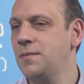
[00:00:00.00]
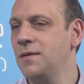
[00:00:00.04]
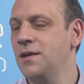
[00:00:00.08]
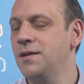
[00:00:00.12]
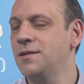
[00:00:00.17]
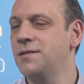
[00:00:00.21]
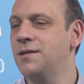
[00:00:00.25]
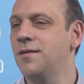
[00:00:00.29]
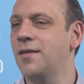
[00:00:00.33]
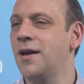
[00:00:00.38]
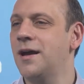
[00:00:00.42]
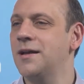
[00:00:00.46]

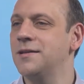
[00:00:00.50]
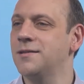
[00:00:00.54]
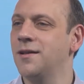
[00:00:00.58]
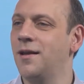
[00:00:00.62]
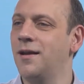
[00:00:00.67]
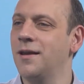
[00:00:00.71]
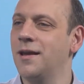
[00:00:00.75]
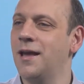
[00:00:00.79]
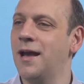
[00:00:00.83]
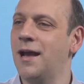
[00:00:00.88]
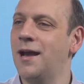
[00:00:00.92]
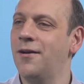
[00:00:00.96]
So that's
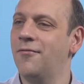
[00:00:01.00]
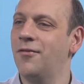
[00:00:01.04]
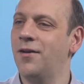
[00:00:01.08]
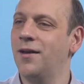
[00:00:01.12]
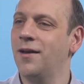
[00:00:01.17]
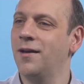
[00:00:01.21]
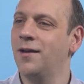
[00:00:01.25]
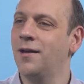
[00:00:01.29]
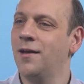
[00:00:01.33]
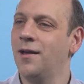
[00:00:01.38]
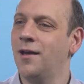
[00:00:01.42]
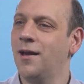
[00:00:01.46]
like
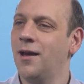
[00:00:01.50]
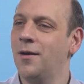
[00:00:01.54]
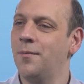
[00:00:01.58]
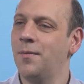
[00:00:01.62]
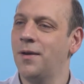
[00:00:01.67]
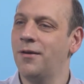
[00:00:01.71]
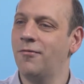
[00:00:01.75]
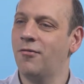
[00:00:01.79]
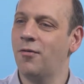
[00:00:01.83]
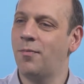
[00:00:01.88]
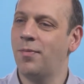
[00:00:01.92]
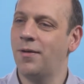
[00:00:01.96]
having a
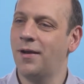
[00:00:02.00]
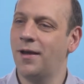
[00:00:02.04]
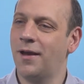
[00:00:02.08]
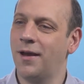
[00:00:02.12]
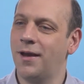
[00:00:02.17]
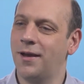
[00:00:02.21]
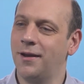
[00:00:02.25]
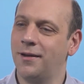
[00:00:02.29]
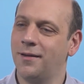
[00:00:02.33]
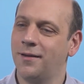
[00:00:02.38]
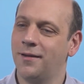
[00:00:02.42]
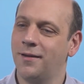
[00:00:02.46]
mirror
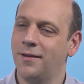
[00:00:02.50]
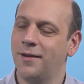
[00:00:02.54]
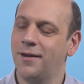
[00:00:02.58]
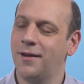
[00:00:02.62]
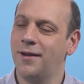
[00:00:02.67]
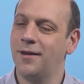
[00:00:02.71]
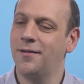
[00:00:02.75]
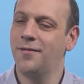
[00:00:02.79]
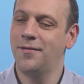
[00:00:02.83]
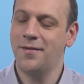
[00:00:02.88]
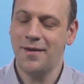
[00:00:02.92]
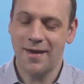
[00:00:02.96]
plane
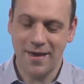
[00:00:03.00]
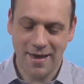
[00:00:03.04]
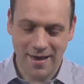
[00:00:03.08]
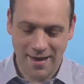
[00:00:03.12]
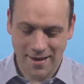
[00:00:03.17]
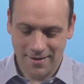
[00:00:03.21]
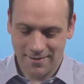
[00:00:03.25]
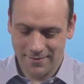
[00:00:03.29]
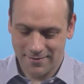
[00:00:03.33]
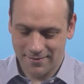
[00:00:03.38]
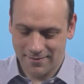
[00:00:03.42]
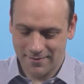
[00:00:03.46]
in there.